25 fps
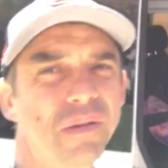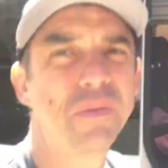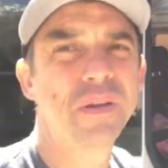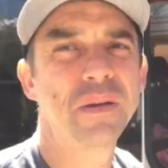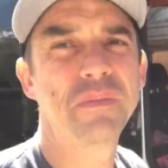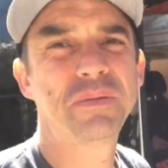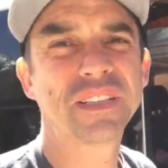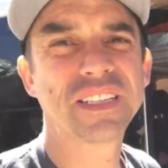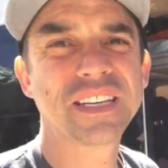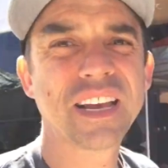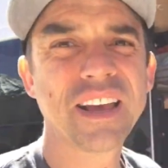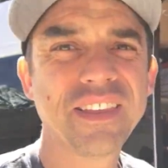
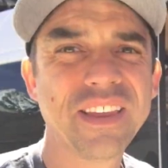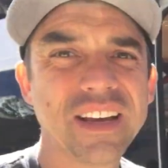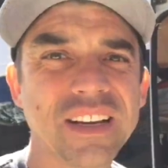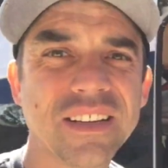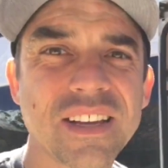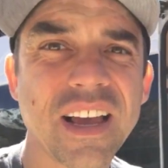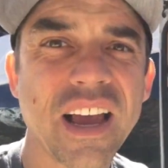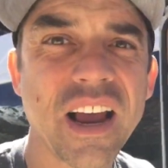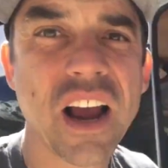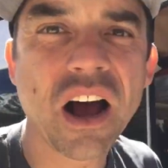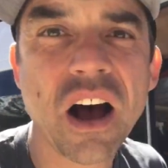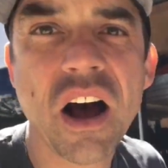people say things
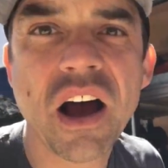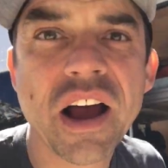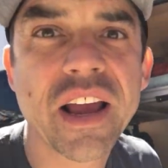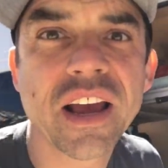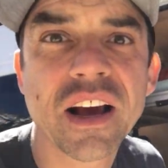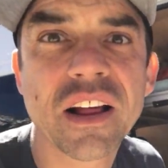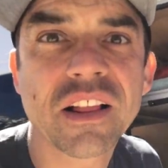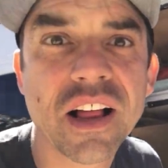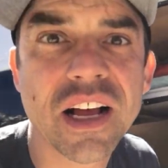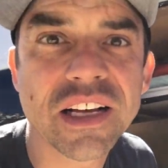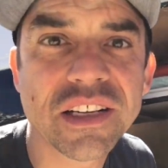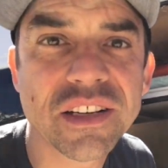like, oh, I
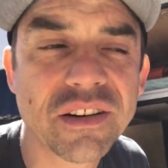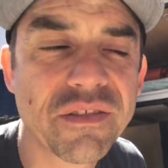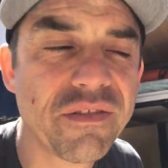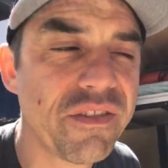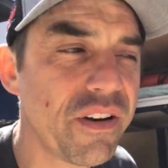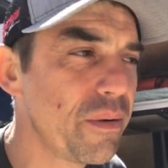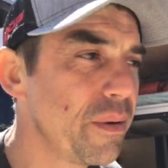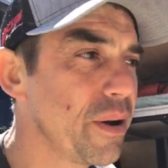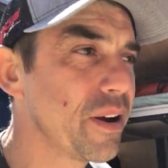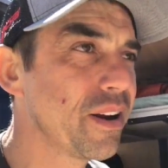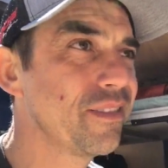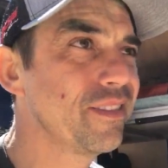get
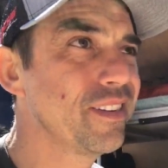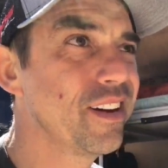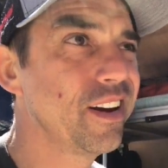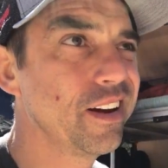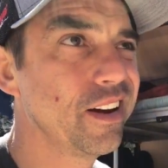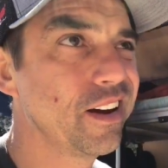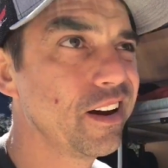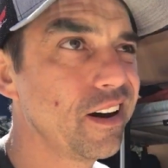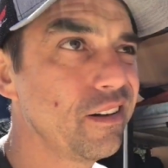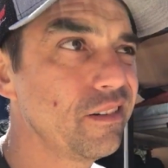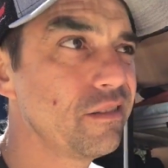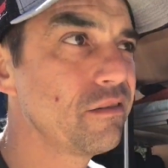claustrophobic. No,
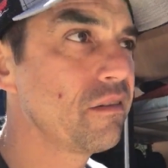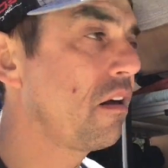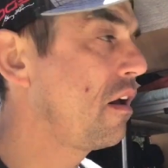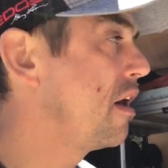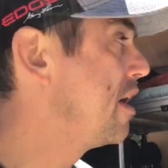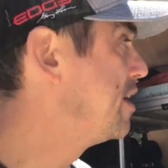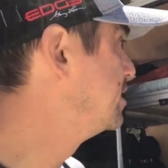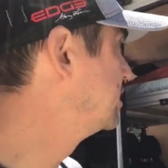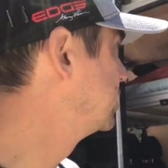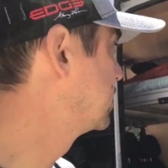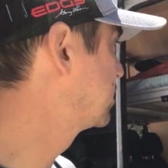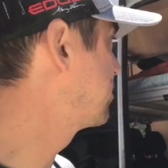you don't.
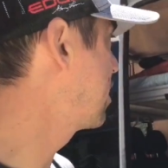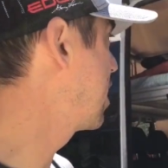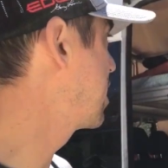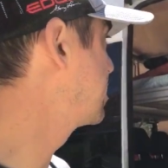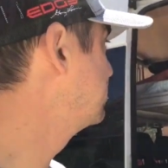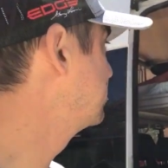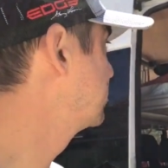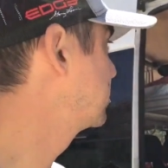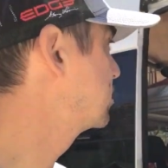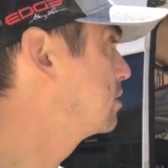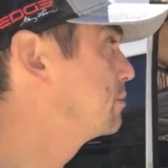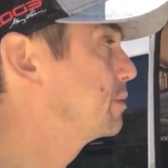It's
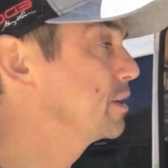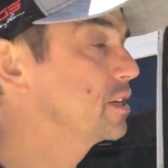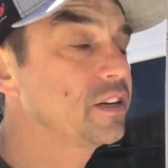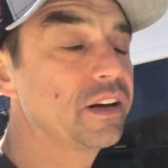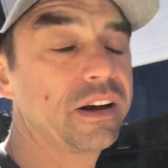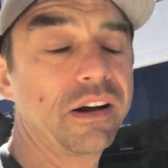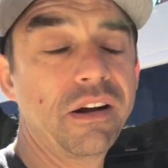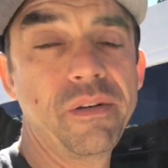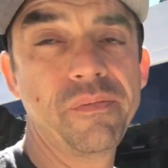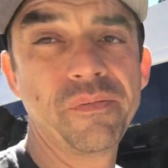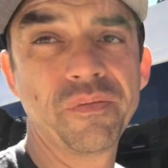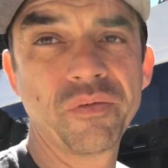fine. It's no big
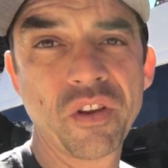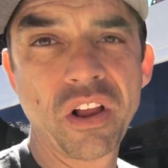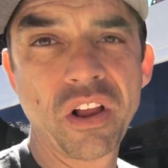deal.